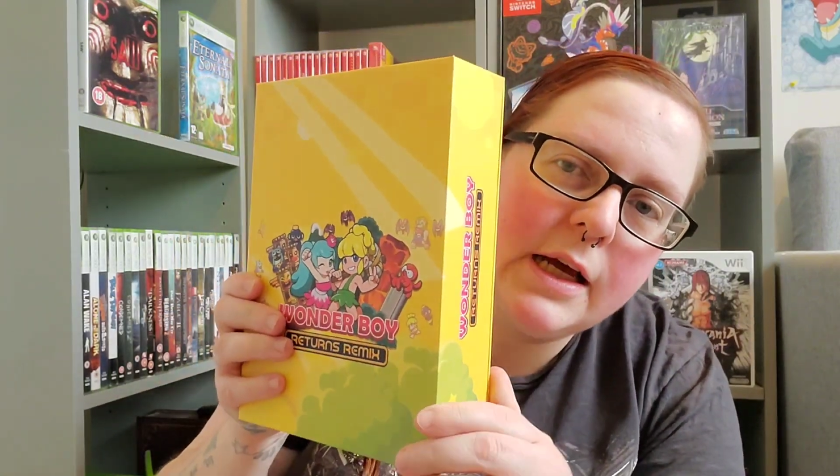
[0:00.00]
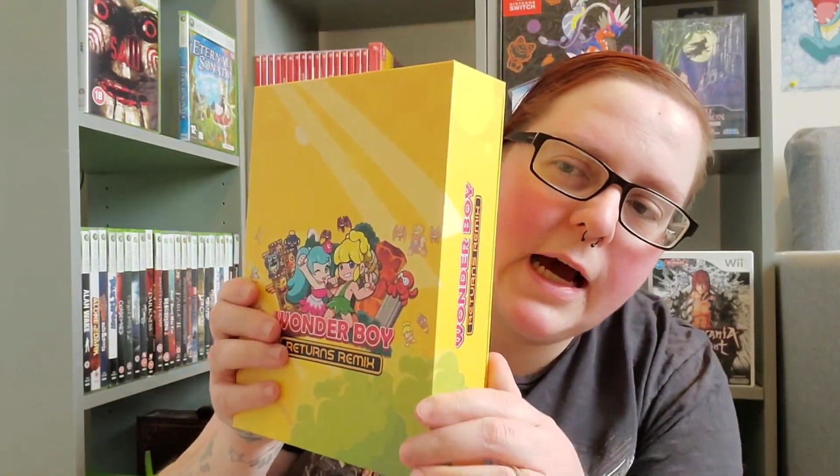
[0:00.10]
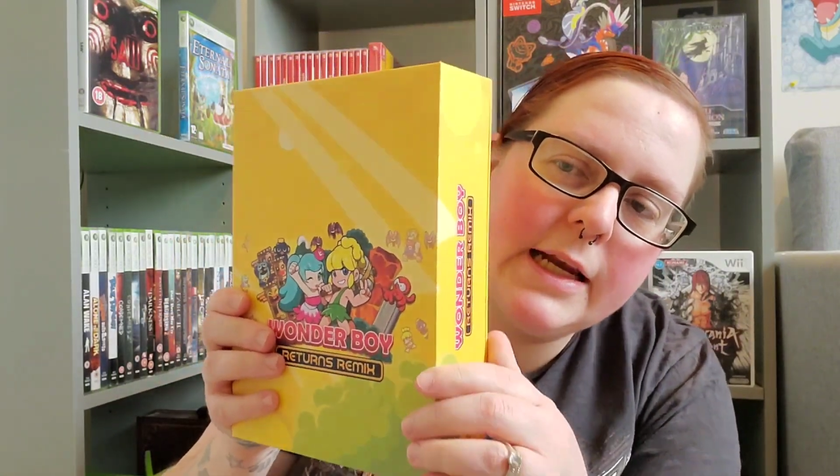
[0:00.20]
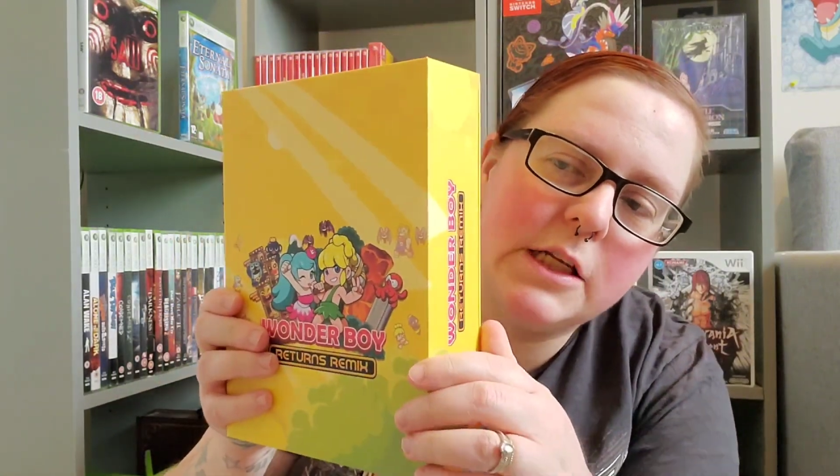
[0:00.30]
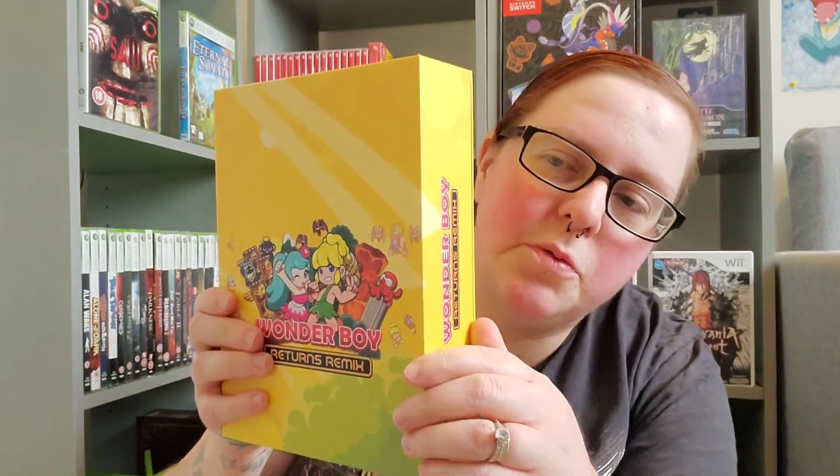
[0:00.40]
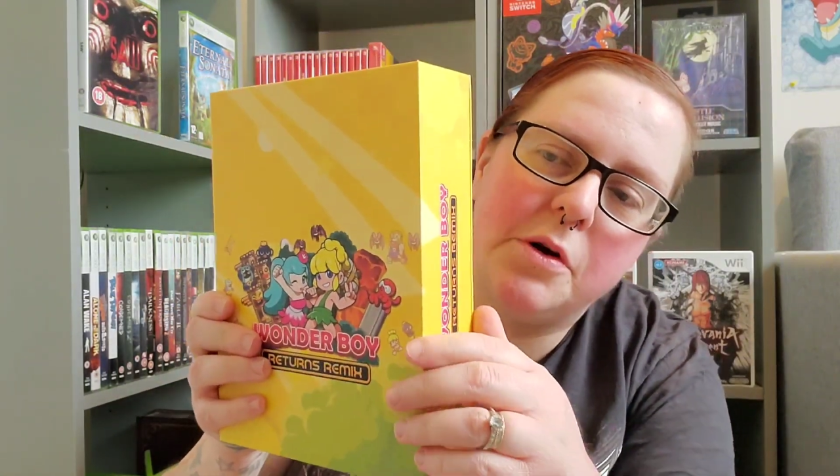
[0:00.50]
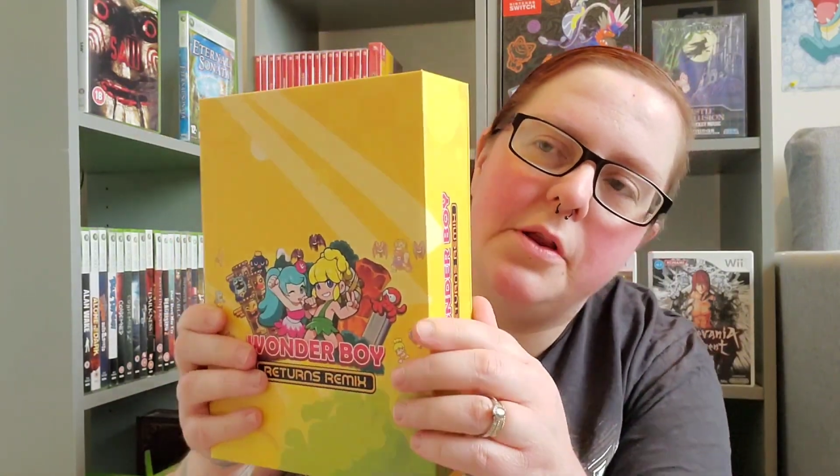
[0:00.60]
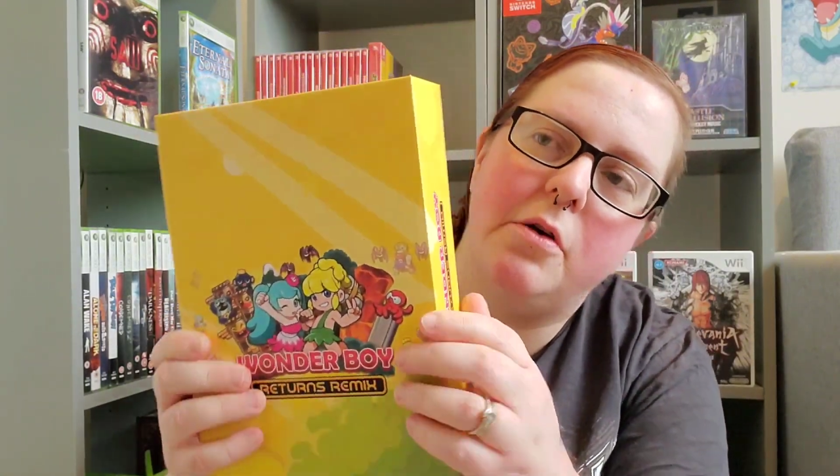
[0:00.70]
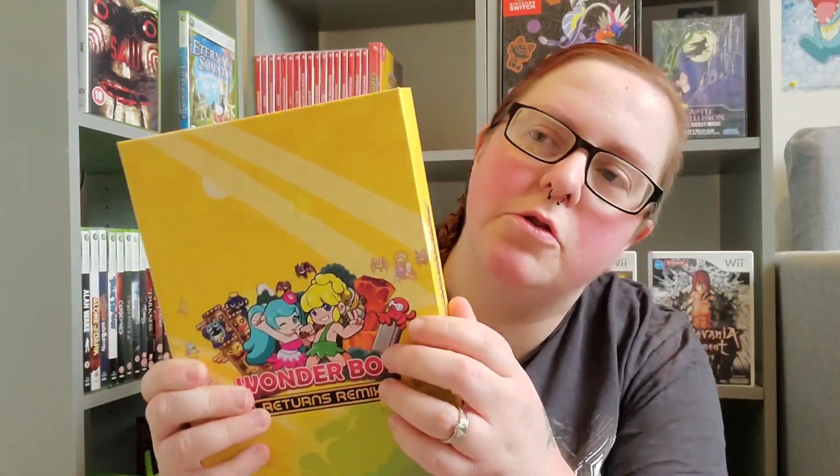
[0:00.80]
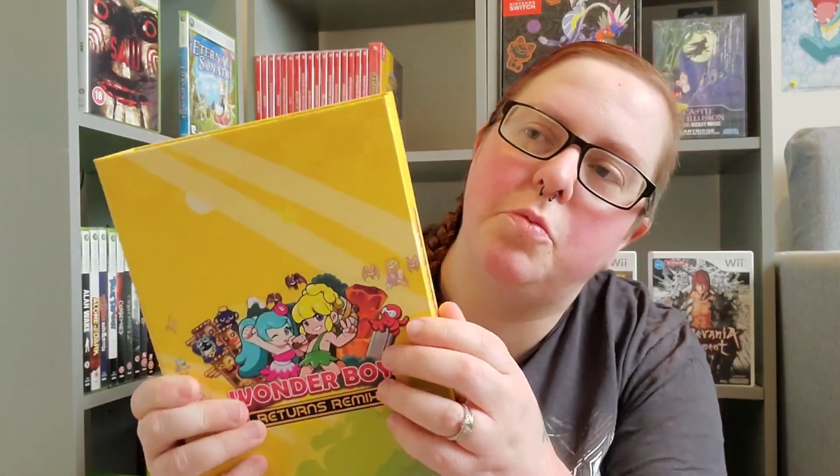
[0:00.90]
and it's one of
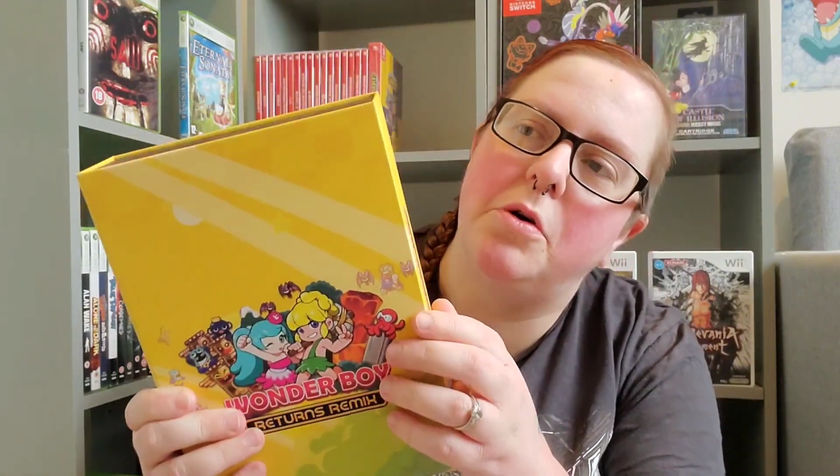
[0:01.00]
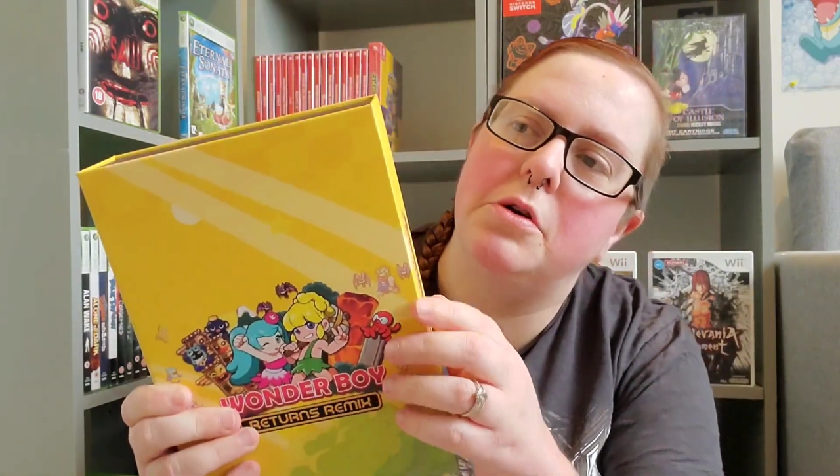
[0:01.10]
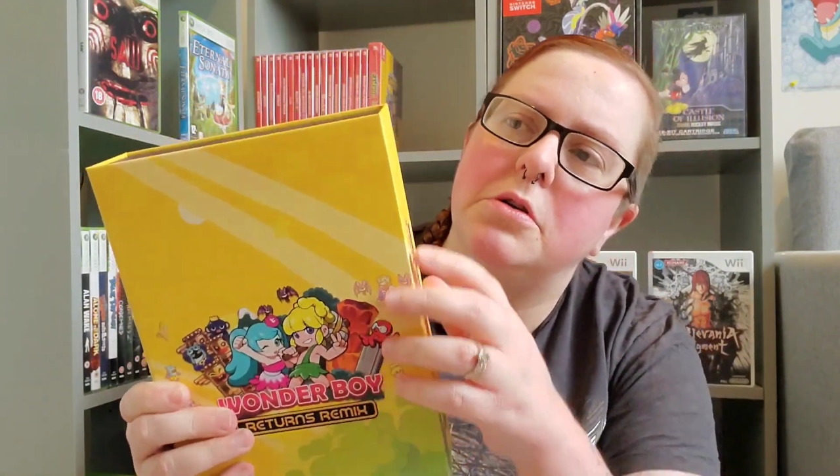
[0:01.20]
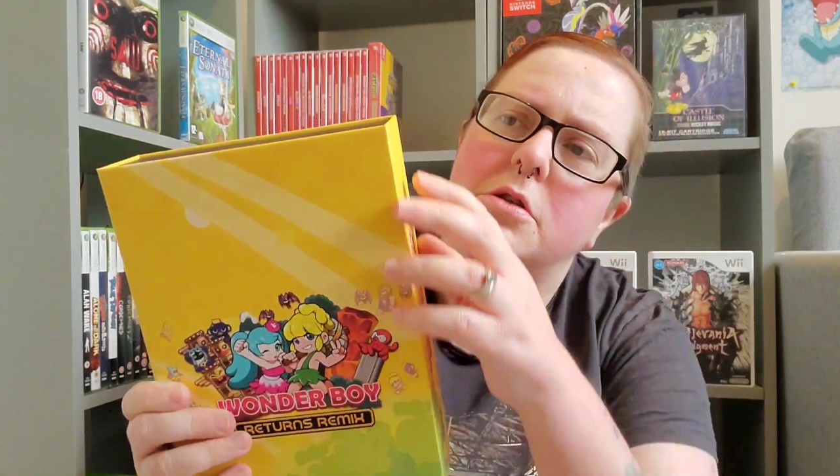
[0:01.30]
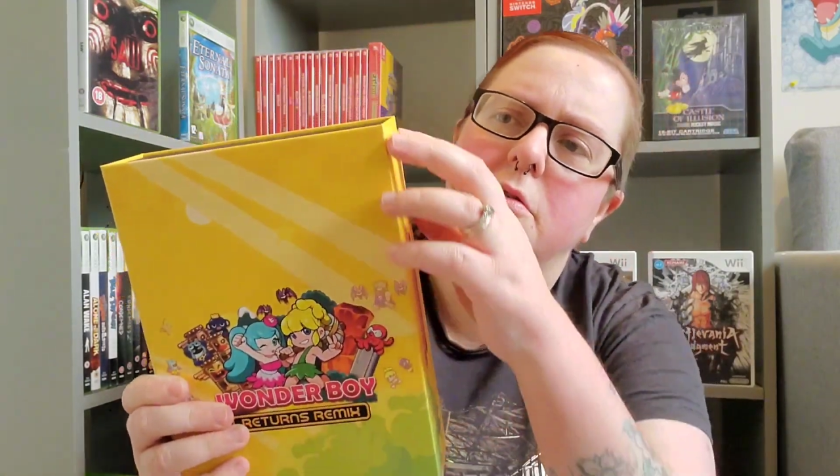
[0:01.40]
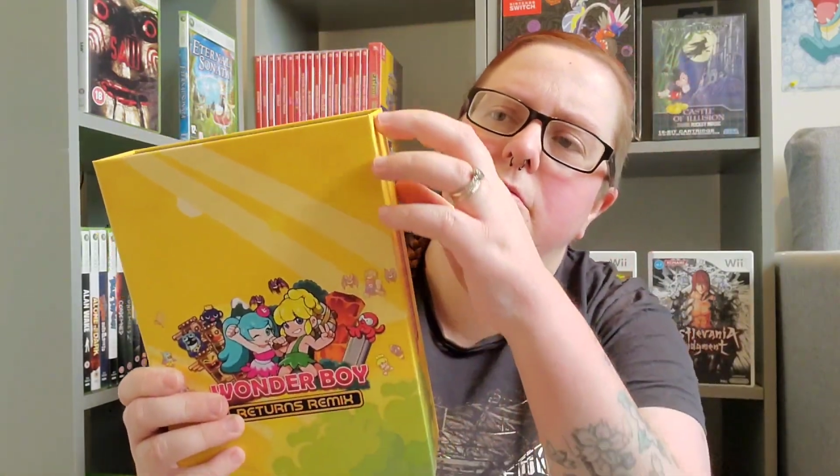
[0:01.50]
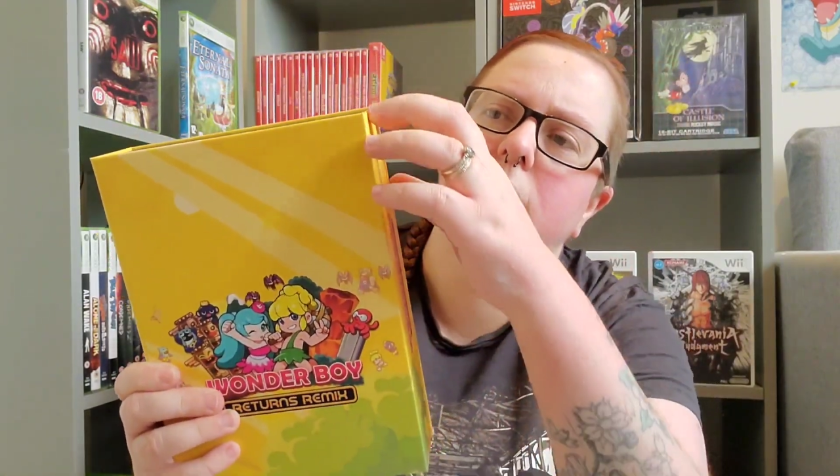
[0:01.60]
those ones,